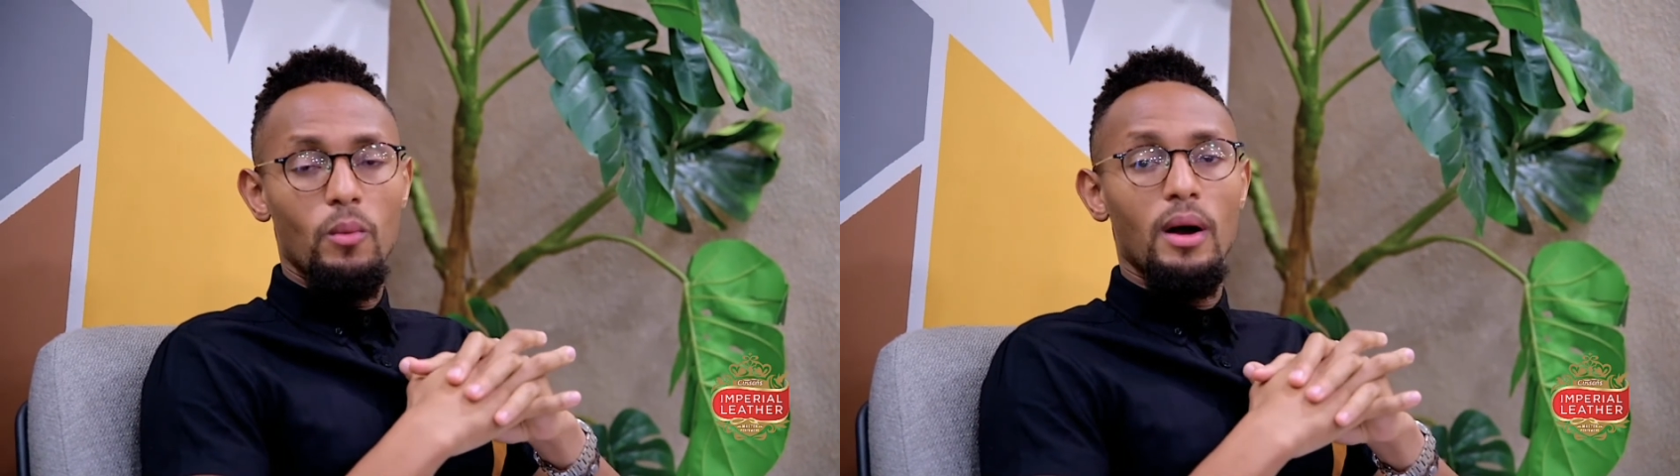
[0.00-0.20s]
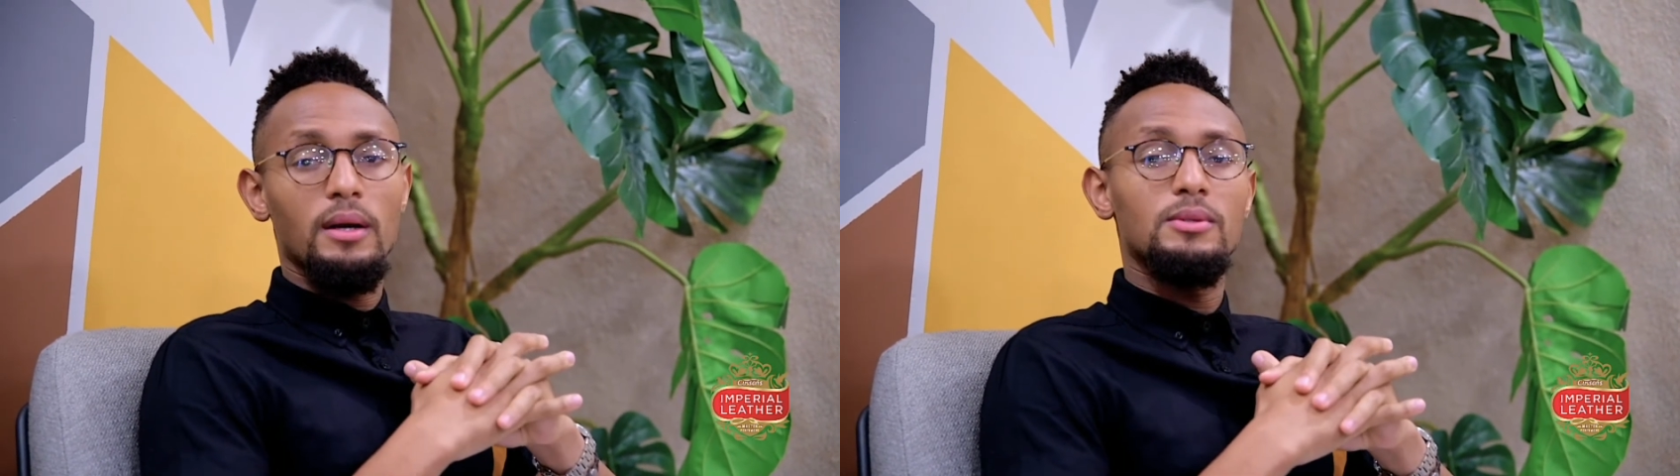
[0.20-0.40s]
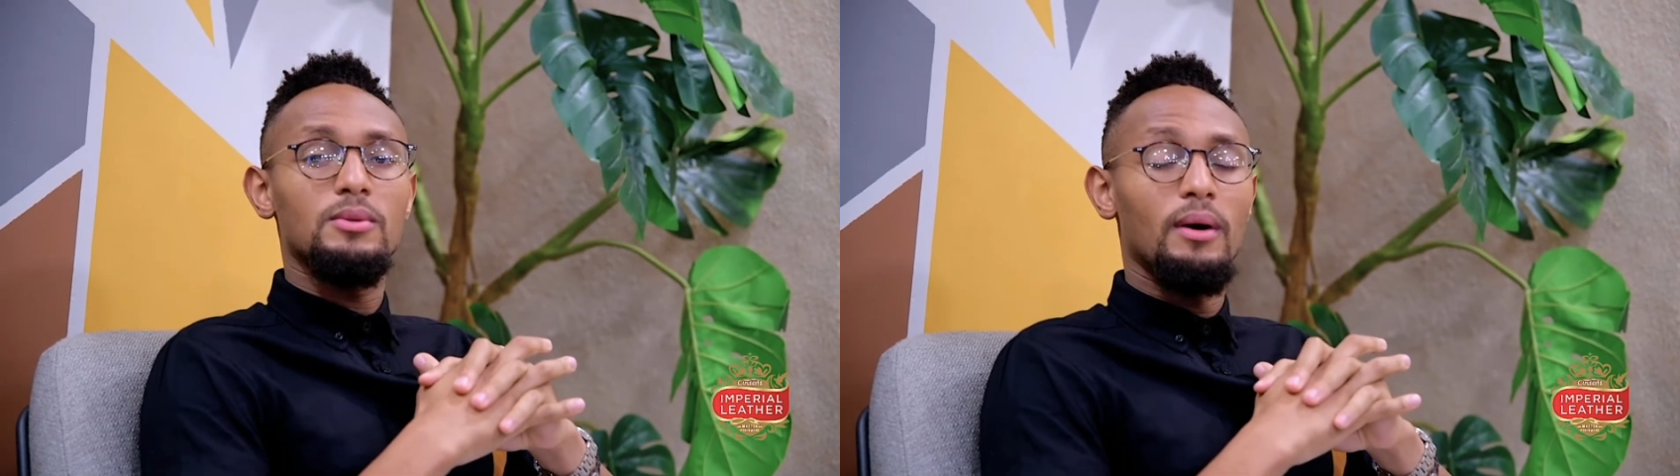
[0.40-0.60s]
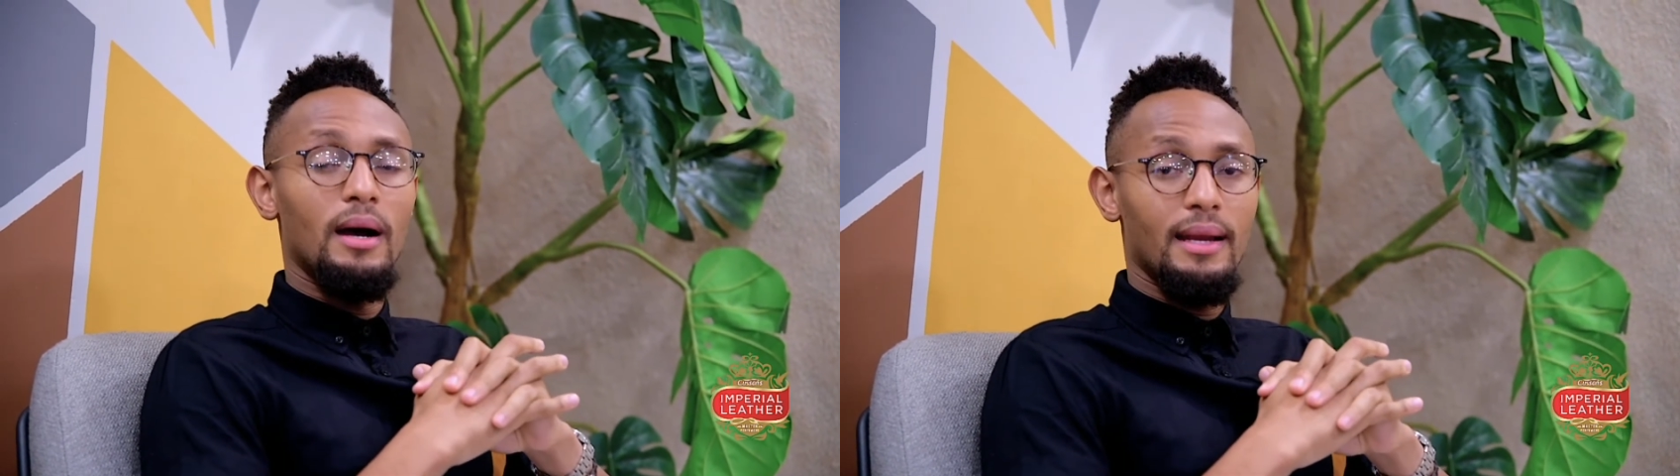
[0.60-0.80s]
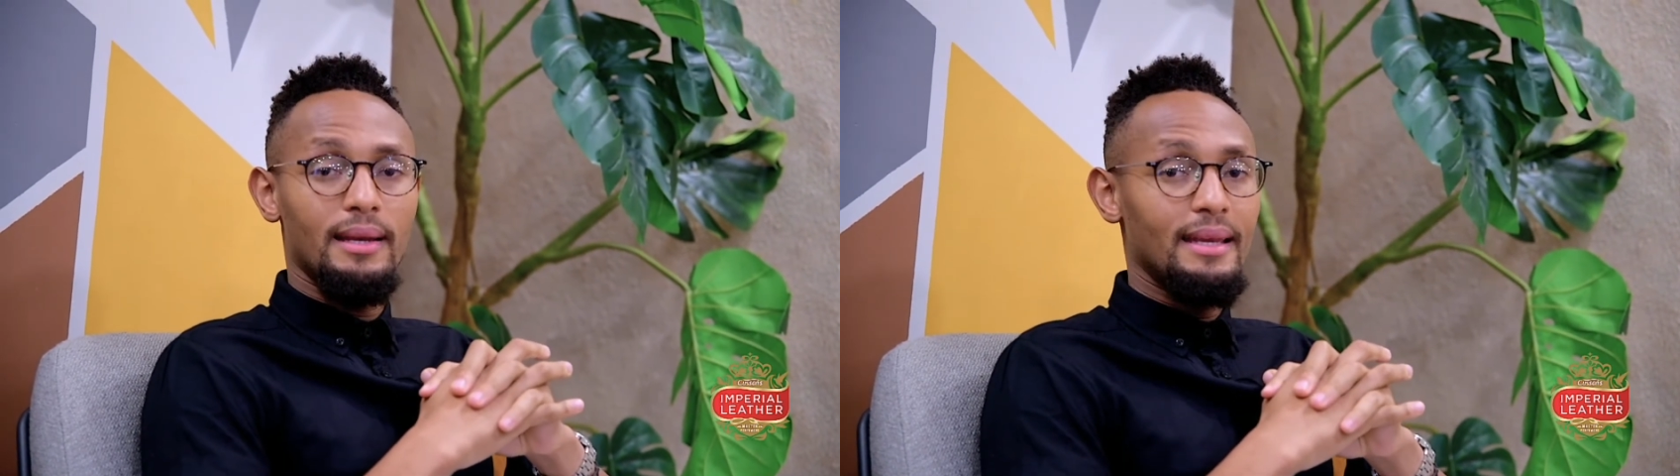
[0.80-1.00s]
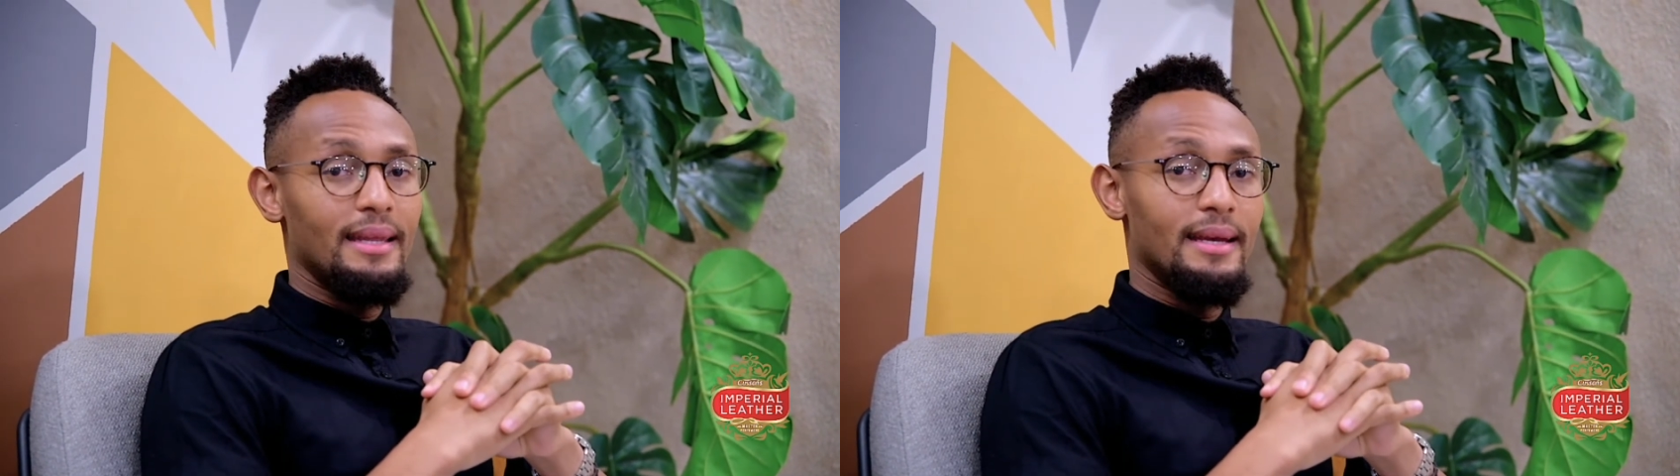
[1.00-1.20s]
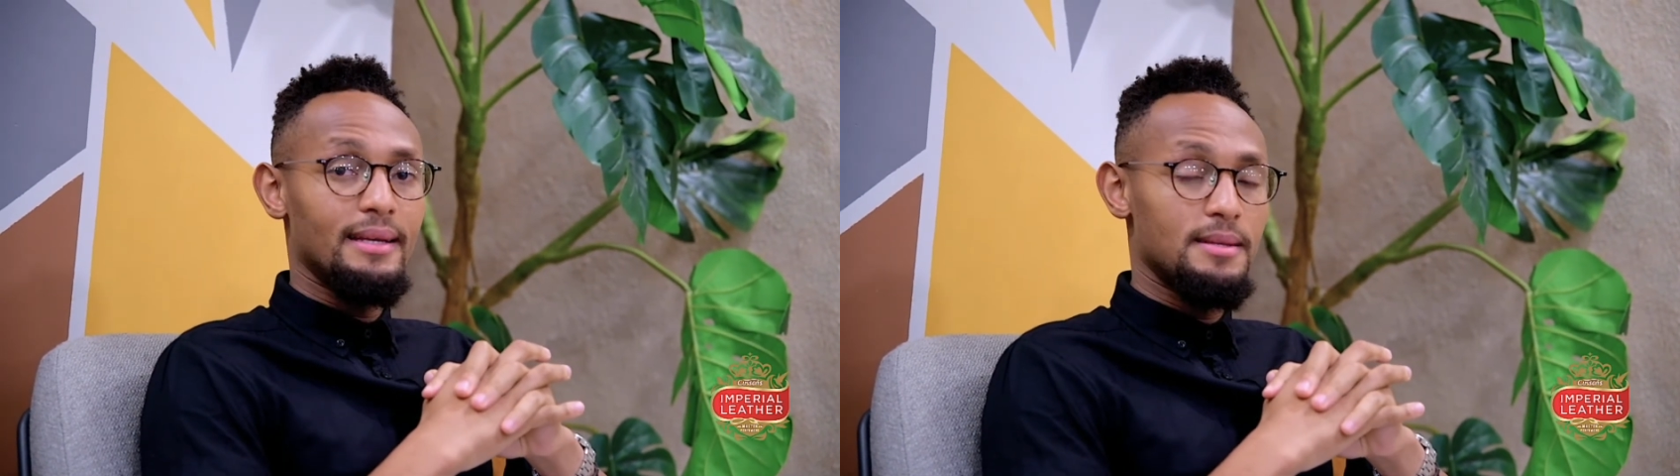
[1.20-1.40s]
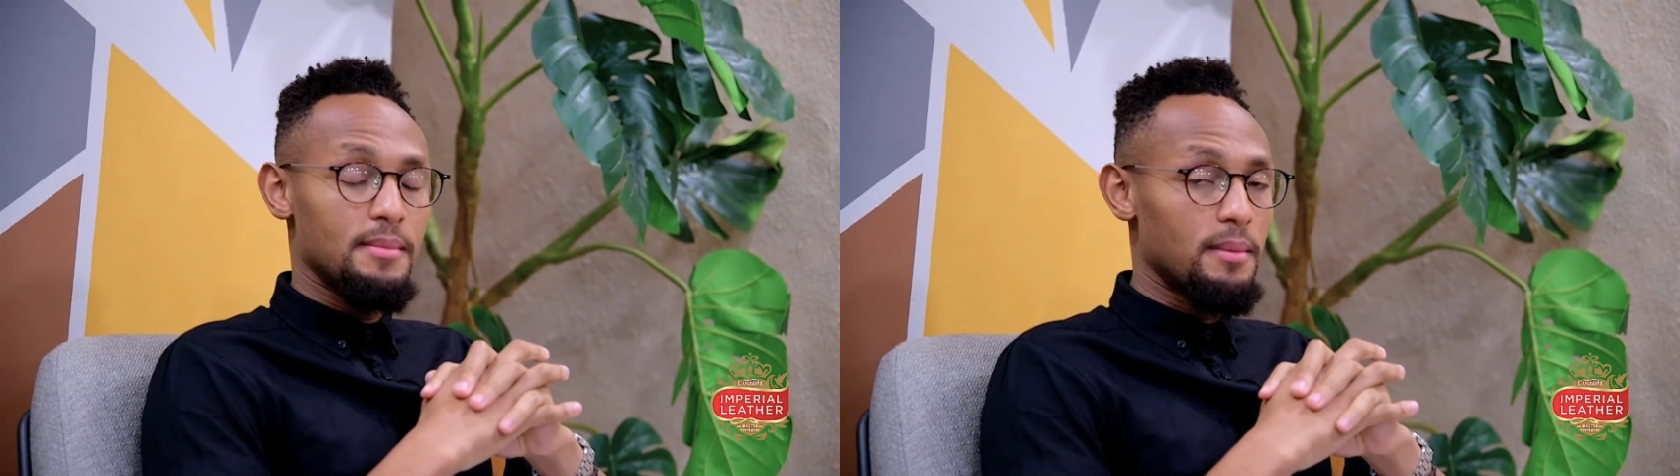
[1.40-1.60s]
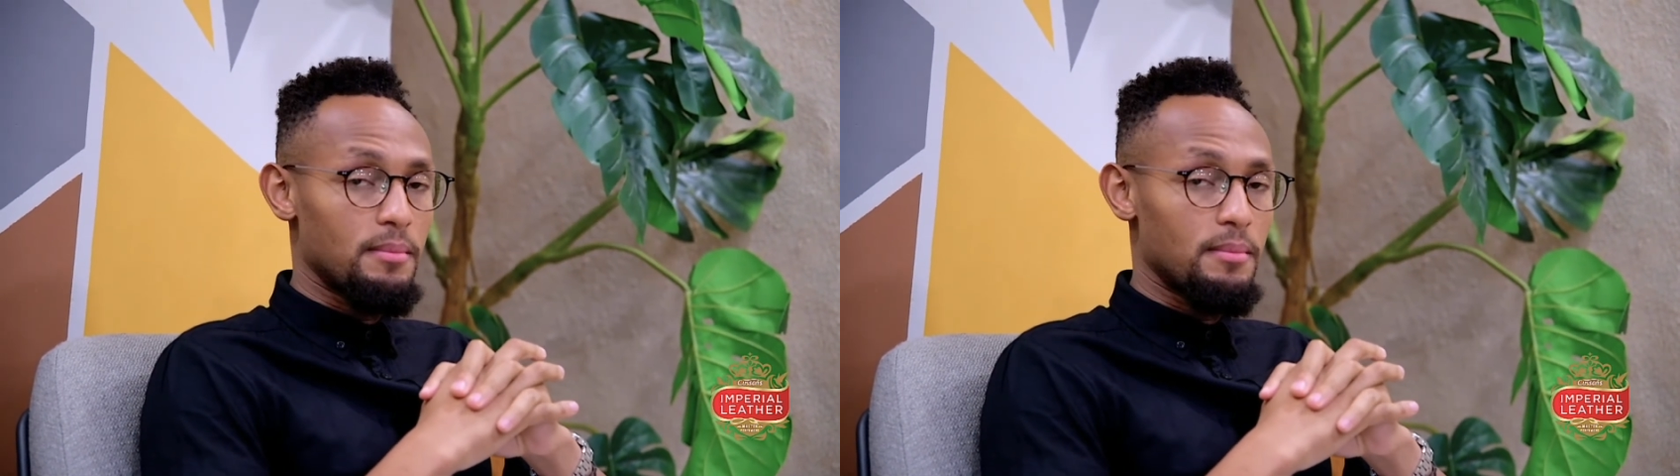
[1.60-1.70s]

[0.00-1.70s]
work so hard and yet remain